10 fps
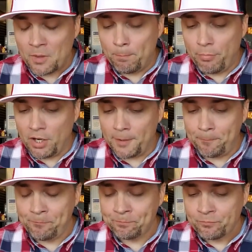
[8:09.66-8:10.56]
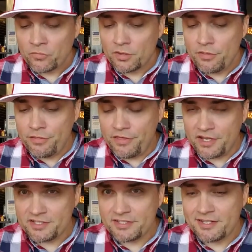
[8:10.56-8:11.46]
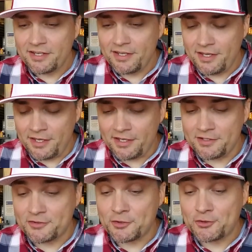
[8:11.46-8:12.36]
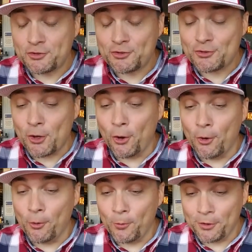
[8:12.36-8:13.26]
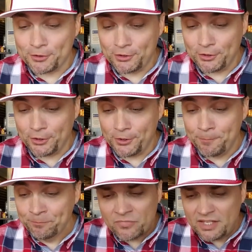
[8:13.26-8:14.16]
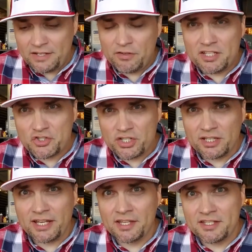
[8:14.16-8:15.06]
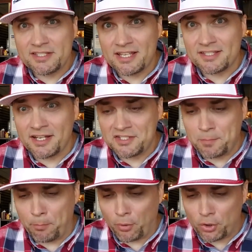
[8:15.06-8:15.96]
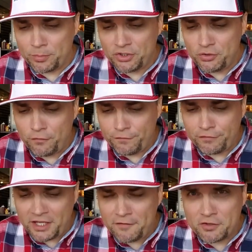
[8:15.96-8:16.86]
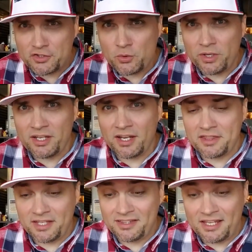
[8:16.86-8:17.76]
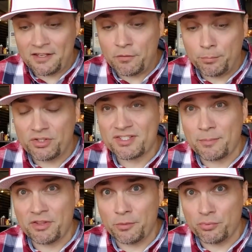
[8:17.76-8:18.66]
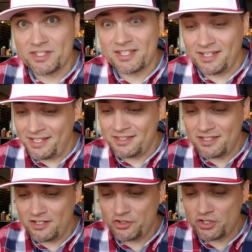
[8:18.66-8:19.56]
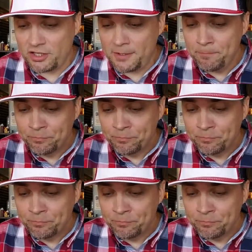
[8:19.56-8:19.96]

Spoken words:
But this is so good. And even the chili on this has a nice barbecue flavor to it, and I think they even put some of their brisket into their chili.